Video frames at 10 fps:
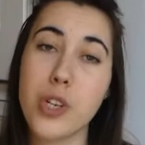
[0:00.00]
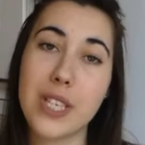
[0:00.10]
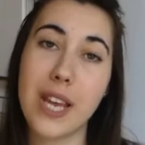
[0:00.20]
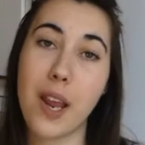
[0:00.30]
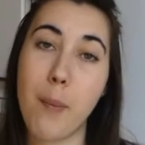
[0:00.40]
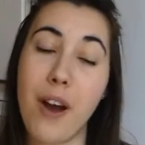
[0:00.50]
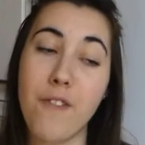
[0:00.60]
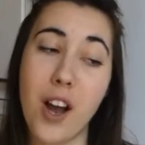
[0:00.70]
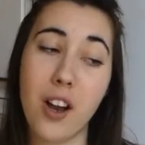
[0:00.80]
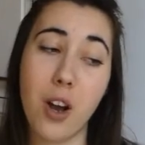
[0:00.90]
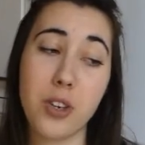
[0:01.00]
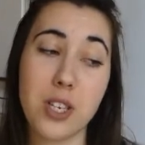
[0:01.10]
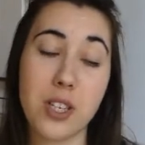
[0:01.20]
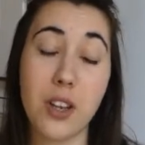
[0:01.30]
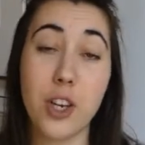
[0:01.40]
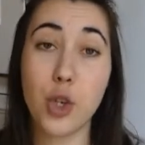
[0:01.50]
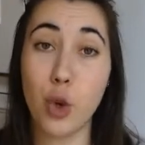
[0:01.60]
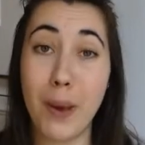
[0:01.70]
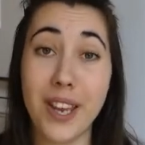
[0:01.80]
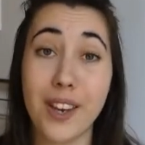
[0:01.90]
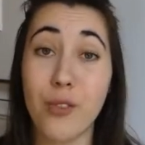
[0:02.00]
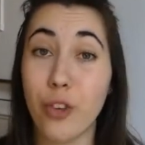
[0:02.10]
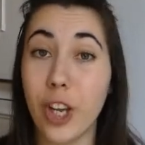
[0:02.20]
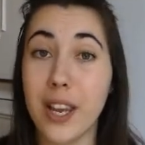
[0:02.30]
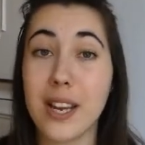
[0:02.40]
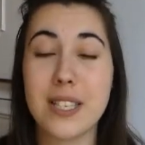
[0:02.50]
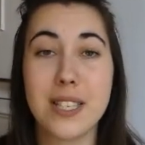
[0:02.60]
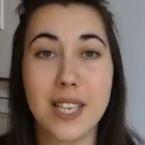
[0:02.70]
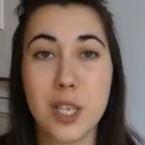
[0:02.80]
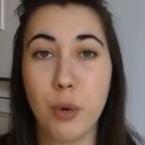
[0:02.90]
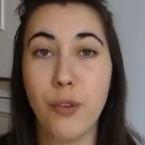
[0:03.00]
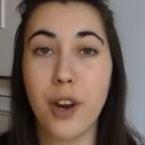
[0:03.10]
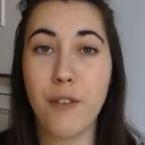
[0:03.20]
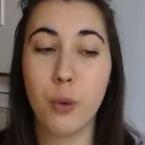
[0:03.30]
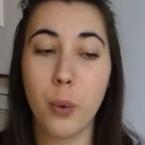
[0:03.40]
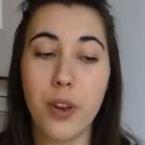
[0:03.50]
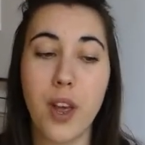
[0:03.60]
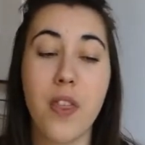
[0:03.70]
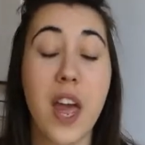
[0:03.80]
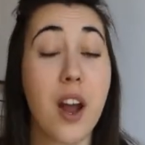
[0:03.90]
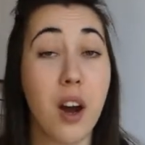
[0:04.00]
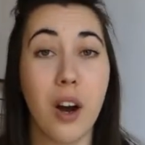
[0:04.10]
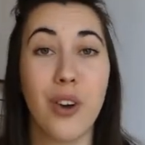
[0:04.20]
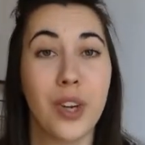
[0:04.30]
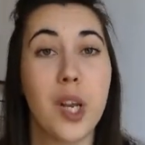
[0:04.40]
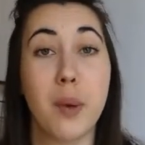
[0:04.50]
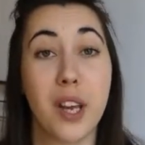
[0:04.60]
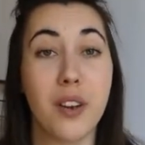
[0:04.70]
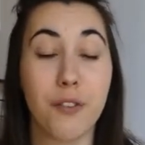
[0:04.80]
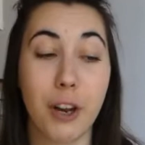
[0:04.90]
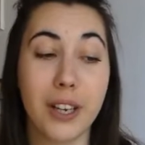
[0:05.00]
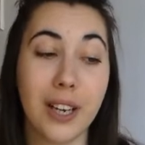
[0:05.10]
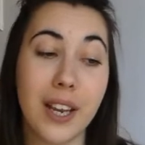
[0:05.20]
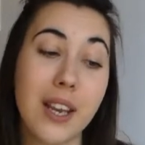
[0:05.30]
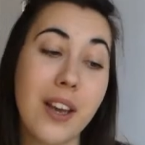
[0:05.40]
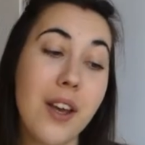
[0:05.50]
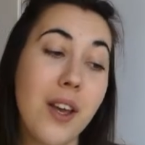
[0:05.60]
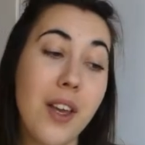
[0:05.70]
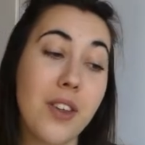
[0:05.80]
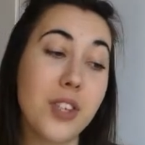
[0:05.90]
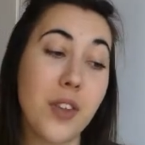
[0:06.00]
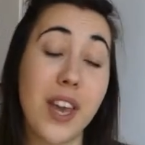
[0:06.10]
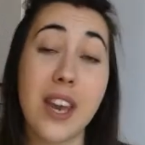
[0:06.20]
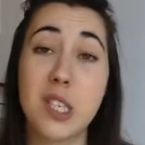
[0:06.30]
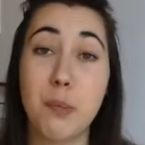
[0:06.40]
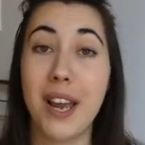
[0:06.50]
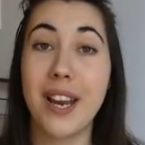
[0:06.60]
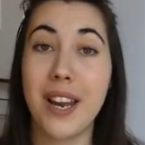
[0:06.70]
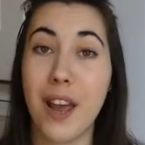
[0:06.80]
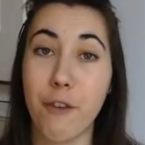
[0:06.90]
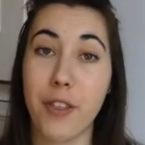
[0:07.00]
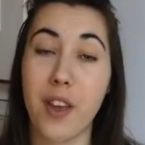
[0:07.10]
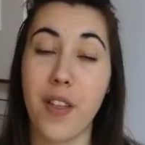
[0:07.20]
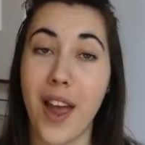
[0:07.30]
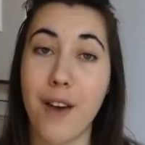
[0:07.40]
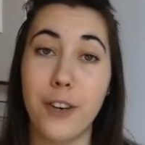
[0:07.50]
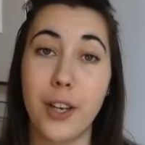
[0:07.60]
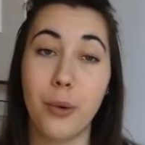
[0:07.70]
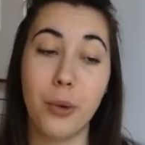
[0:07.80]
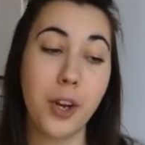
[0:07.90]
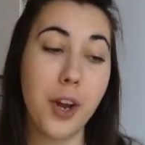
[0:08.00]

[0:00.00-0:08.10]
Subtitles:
say about Vanguard is that they do make it really accessible for everyone and they are really beginner friendly. So they explain everything, they have little